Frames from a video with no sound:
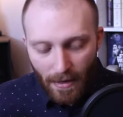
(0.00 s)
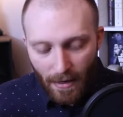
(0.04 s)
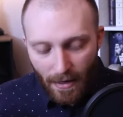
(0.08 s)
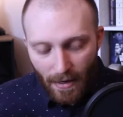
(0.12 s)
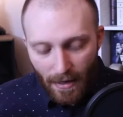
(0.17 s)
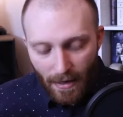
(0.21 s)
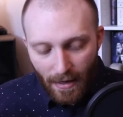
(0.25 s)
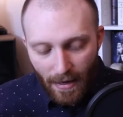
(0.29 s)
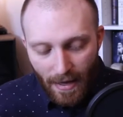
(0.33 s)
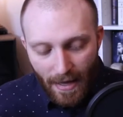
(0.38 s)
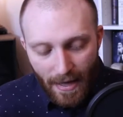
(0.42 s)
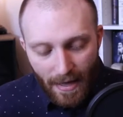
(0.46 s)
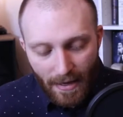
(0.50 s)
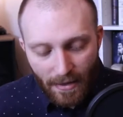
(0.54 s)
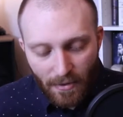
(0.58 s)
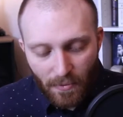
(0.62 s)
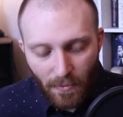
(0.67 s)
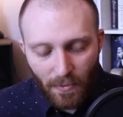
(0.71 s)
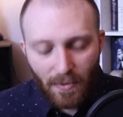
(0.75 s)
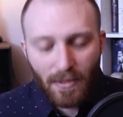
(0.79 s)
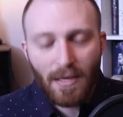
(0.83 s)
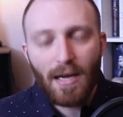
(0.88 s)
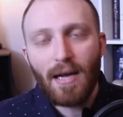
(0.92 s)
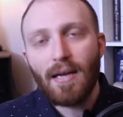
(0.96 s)

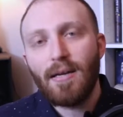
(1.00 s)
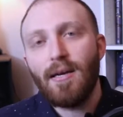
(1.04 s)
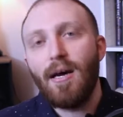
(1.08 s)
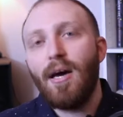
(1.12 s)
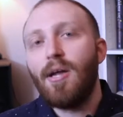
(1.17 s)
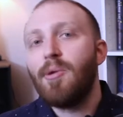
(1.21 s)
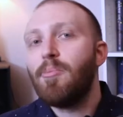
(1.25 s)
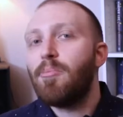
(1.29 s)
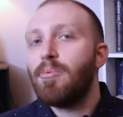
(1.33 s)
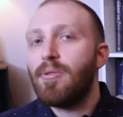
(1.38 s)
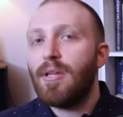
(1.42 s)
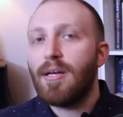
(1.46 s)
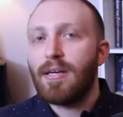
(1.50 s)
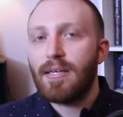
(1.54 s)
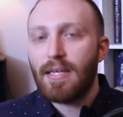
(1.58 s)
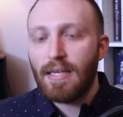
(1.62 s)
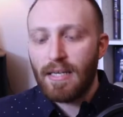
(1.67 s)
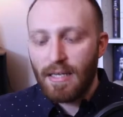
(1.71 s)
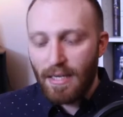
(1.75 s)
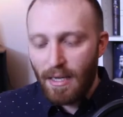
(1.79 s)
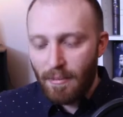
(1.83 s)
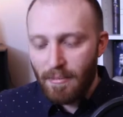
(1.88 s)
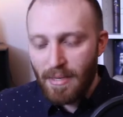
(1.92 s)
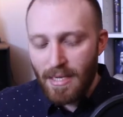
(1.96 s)
and we're not
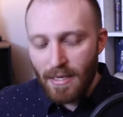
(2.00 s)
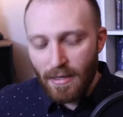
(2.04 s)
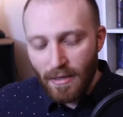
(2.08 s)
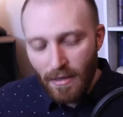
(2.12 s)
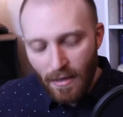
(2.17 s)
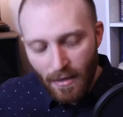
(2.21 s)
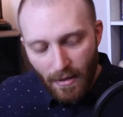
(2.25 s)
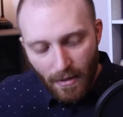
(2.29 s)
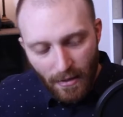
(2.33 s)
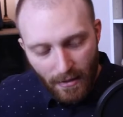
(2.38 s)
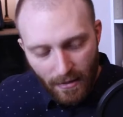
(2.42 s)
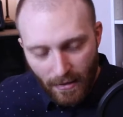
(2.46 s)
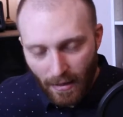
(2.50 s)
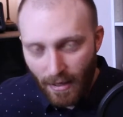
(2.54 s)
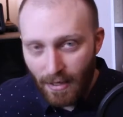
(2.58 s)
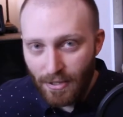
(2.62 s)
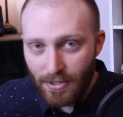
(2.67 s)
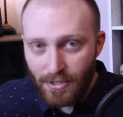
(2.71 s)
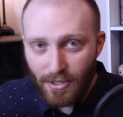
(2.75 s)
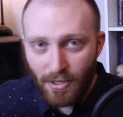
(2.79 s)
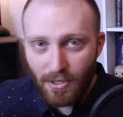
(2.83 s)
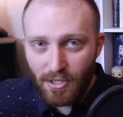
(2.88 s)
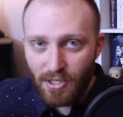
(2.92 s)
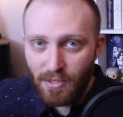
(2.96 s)
unplugging. I mean,
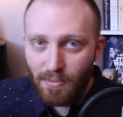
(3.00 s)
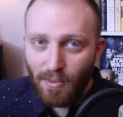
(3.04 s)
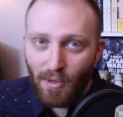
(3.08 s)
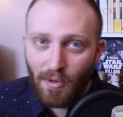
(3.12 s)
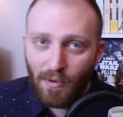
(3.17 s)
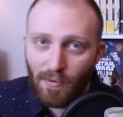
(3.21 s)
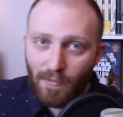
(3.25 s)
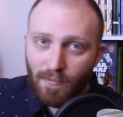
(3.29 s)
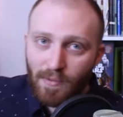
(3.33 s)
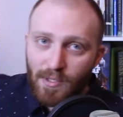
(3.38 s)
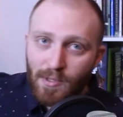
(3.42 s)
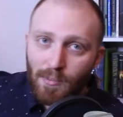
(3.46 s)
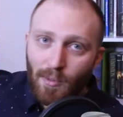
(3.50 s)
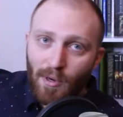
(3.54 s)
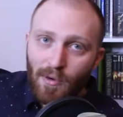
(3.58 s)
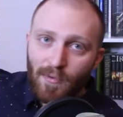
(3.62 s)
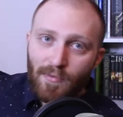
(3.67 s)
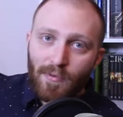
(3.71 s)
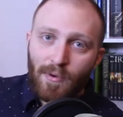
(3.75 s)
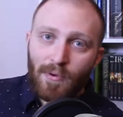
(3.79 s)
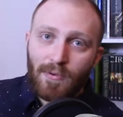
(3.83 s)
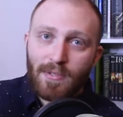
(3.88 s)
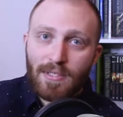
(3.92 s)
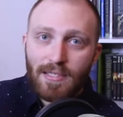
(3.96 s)
gosh, our
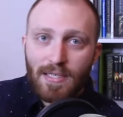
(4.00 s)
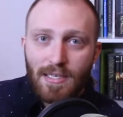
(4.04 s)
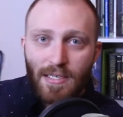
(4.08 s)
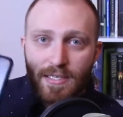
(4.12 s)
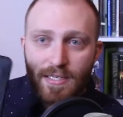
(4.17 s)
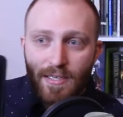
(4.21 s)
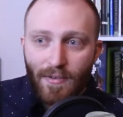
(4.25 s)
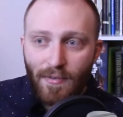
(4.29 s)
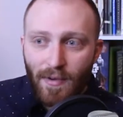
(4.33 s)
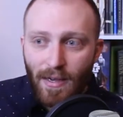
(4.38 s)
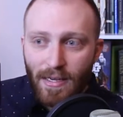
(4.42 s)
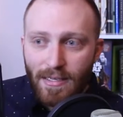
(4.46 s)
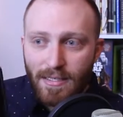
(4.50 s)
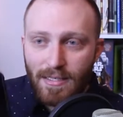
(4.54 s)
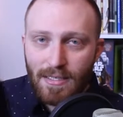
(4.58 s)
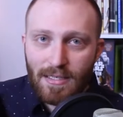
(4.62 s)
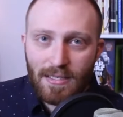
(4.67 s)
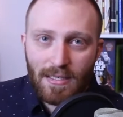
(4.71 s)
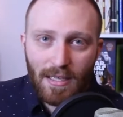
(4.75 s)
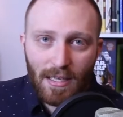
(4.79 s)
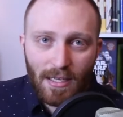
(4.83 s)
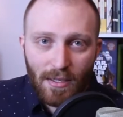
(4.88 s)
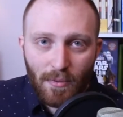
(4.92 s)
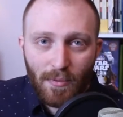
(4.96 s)
smartphones, these
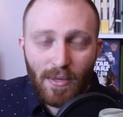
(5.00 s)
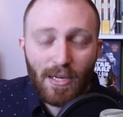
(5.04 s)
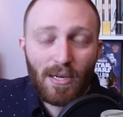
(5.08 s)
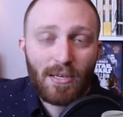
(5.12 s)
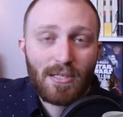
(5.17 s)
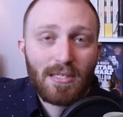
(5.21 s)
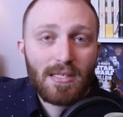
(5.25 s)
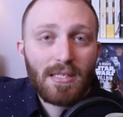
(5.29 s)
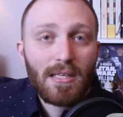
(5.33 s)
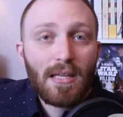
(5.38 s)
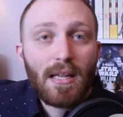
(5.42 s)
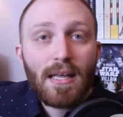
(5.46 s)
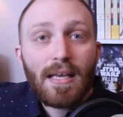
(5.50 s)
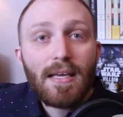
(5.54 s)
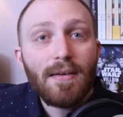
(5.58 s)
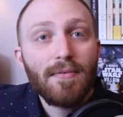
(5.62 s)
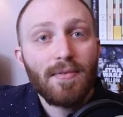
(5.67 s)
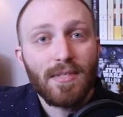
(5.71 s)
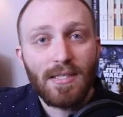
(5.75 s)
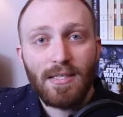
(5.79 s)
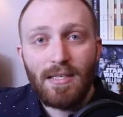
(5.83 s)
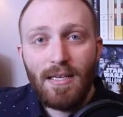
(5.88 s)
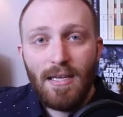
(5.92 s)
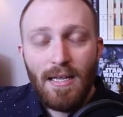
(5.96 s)
devices, like, we are
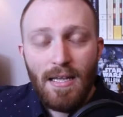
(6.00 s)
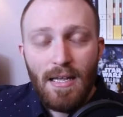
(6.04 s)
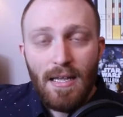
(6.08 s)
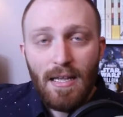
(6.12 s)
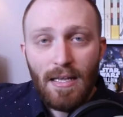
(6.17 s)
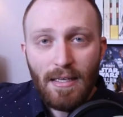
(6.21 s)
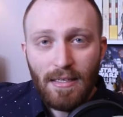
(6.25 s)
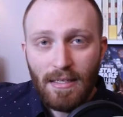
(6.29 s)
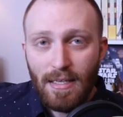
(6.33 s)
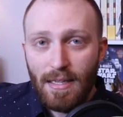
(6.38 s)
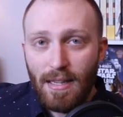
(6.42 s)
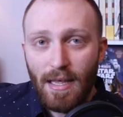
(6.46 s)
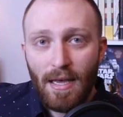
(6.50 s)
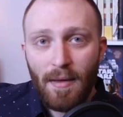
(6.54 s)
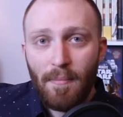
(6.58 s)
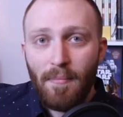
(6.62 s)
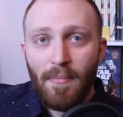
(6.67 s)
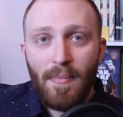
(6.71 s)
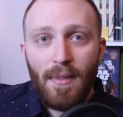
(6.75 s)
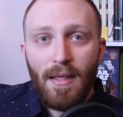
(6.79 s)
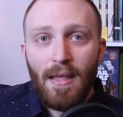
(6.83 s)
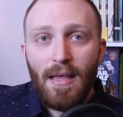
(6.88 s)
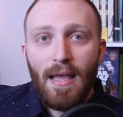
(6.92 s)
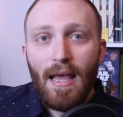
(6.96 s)
slaves to
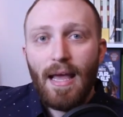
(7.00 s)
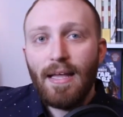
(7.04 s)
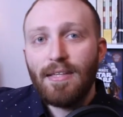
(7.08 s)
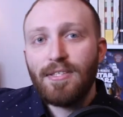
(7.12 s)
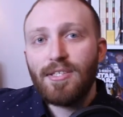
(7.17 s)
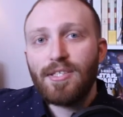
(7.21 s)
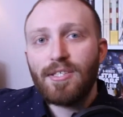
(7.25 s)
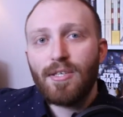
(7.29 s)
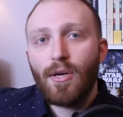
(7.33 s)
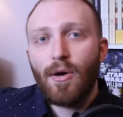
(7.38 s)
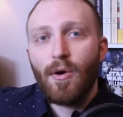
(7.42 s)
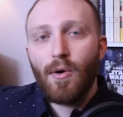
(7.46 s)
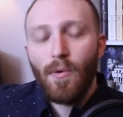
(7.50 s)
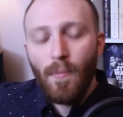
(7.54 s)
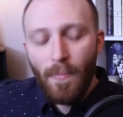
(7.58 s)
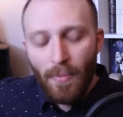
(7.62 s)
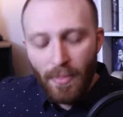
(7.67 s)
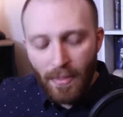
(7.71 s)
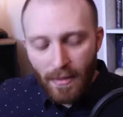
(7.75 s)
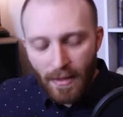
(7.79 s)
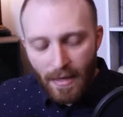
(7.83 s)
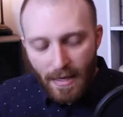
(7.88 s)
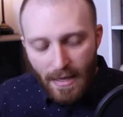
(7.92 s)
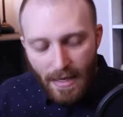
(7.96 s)
them. And so
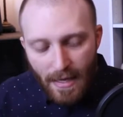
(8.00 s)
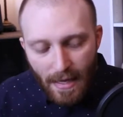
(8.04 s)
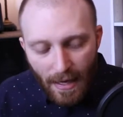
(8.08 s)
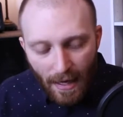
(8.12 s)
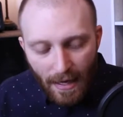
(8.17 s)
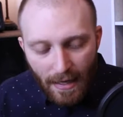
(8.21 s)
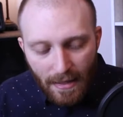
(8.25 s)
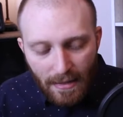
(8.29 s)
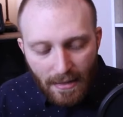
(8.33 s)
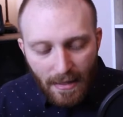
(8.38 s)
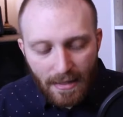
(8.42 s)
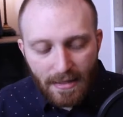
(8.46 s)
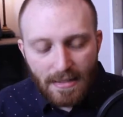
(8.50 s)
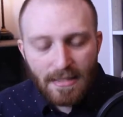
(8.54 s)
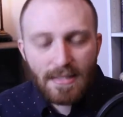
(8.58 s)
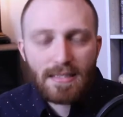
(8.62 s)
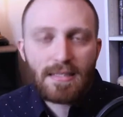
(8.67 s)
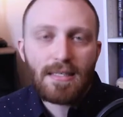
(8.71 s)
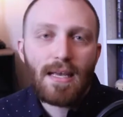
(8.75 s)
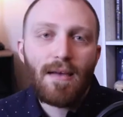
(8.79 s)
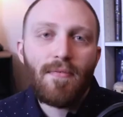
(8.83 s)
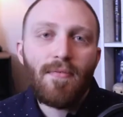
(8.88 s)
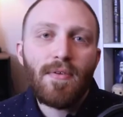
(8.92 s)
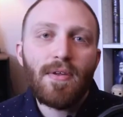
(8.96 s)
he highlights
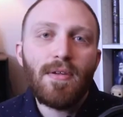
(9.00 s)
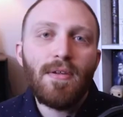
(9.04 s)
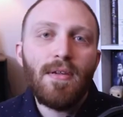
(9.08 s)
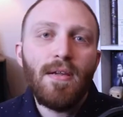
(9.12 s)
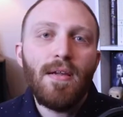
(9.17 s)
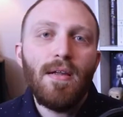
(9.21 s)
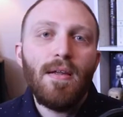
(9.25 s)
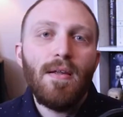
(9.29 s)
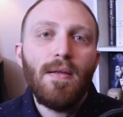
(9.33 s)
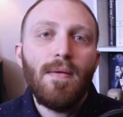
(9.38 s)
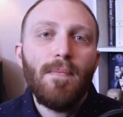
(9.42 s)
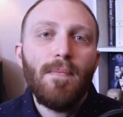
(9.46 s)
7